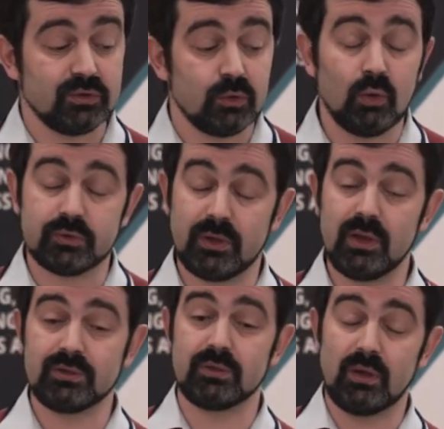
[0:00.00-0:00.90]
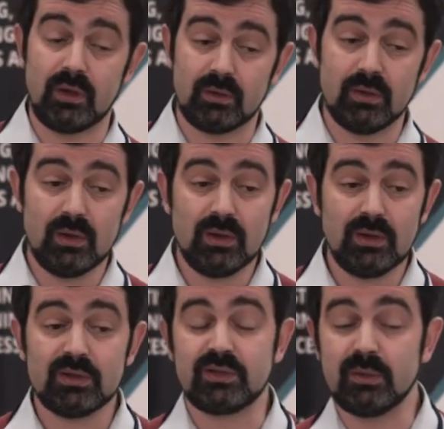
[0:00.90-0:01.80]
calls acting
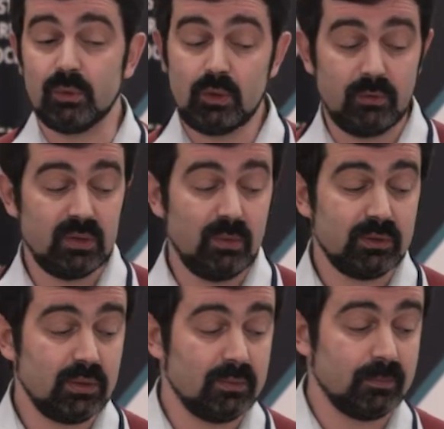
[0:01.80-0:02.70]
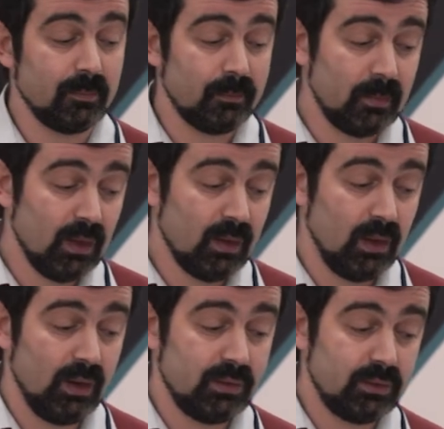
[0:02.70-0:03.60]
stimuli of automata,
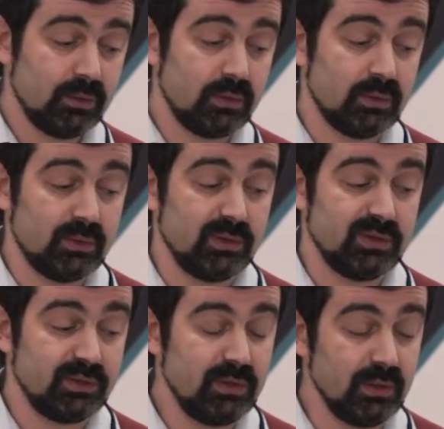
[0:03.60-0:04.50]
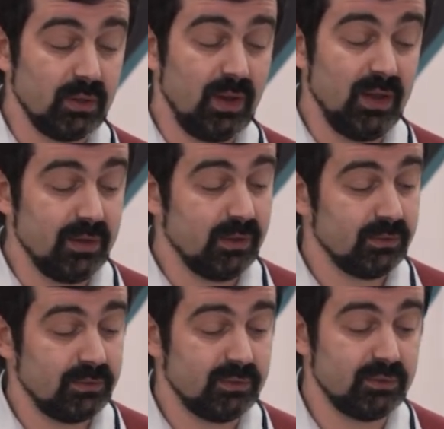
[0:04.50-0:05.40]
and C, A,
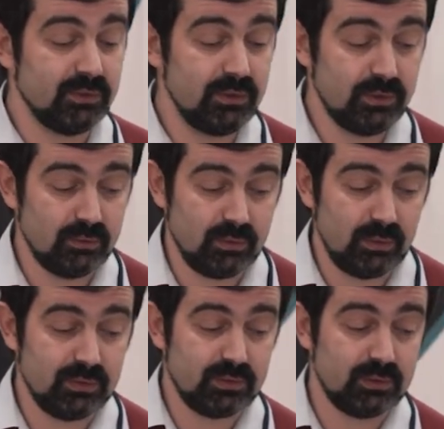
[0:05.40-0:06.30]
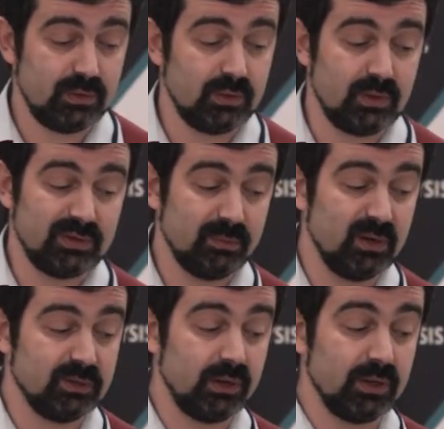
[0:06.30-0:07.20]
and CG, it's
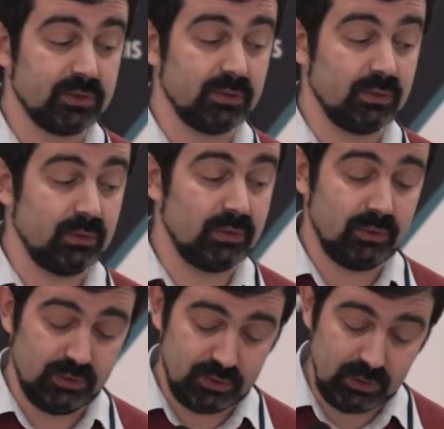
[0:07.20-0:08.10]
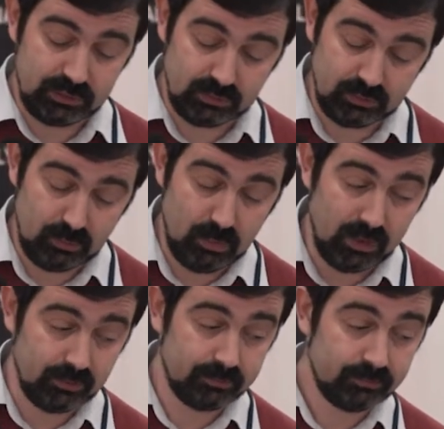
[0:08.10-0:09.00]
semantic action initiated
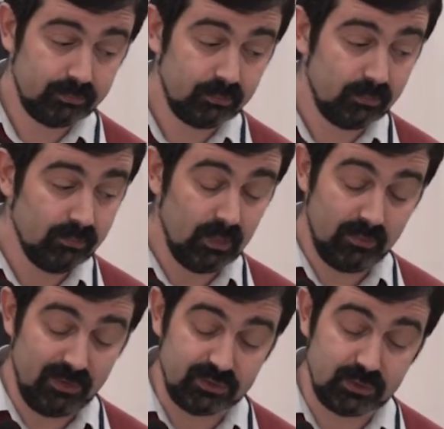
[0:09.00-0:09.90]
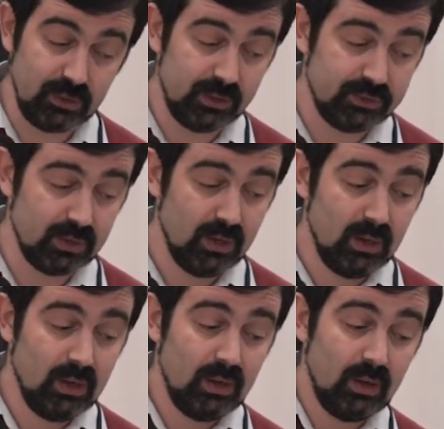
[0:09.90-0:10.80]
by function launch,
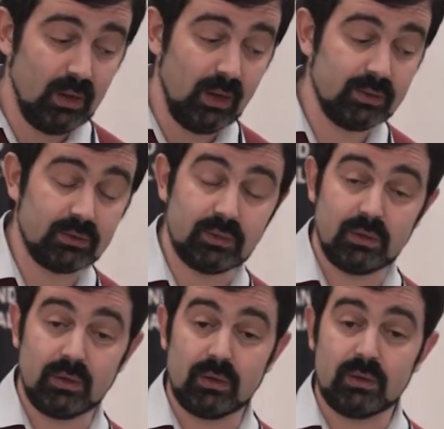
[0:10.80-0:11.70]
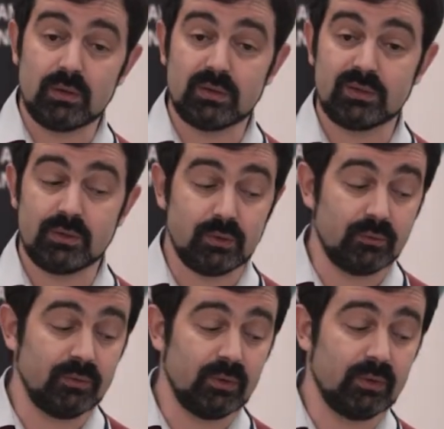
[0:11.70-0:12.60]
and a set of